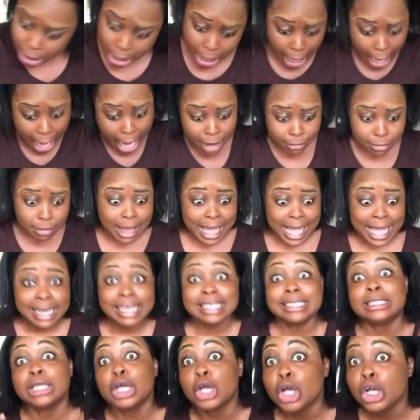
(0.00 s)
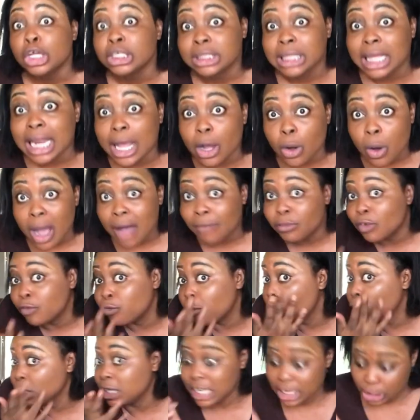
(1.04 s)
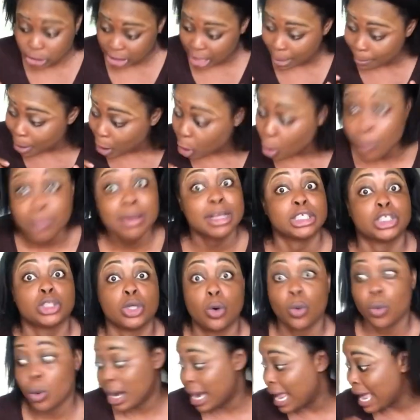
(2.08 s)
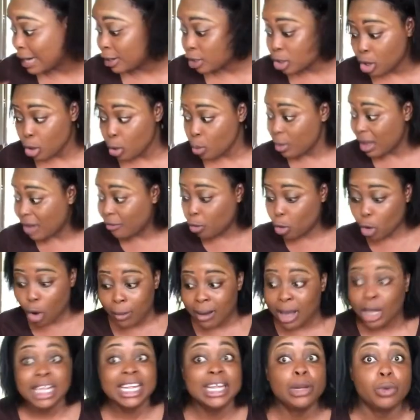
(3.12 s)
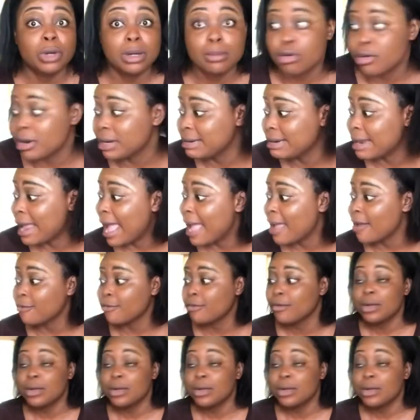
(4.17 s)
Alright. So that's why I have the foundation back up here. So all I know, you have to go back in with the bread knife.